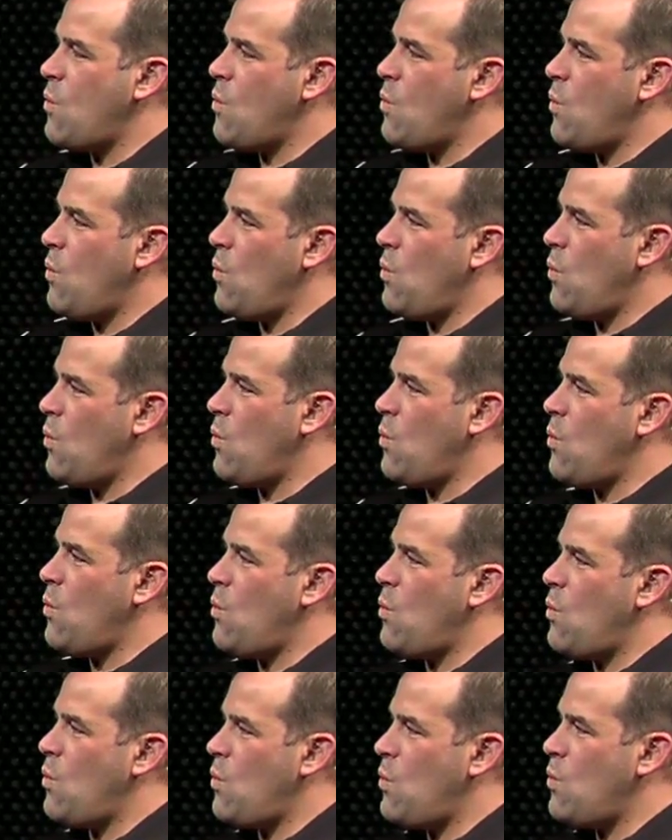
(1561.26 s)

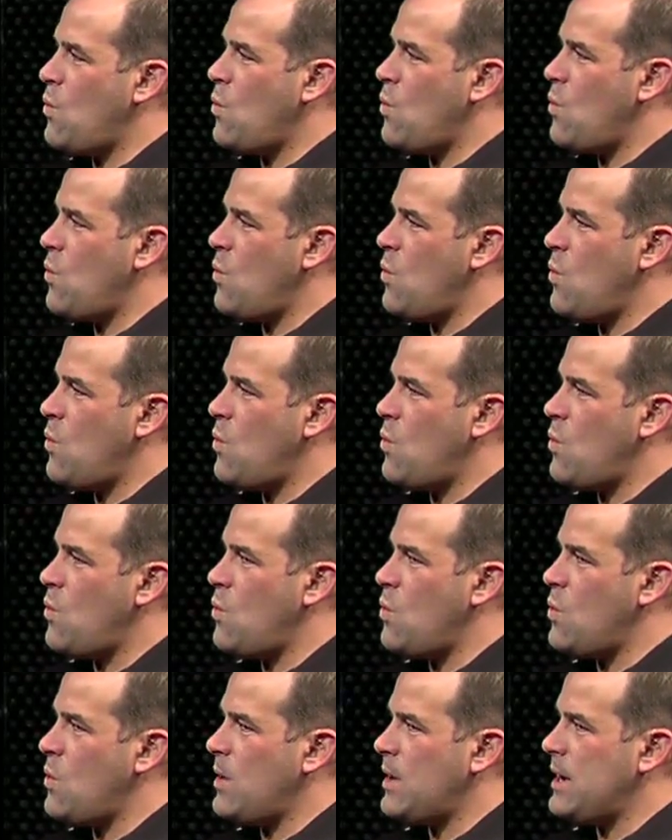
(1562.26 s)

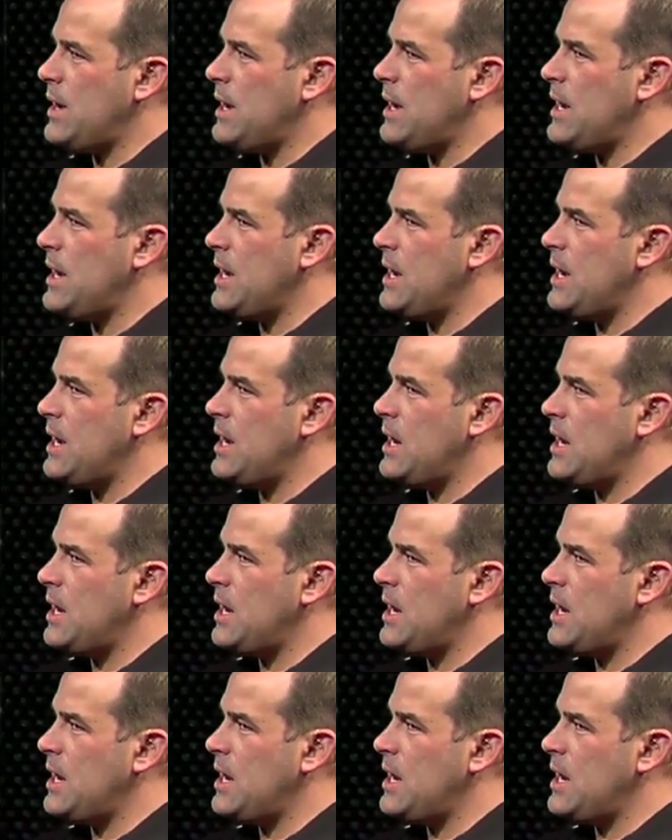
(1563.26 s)
(not speaking)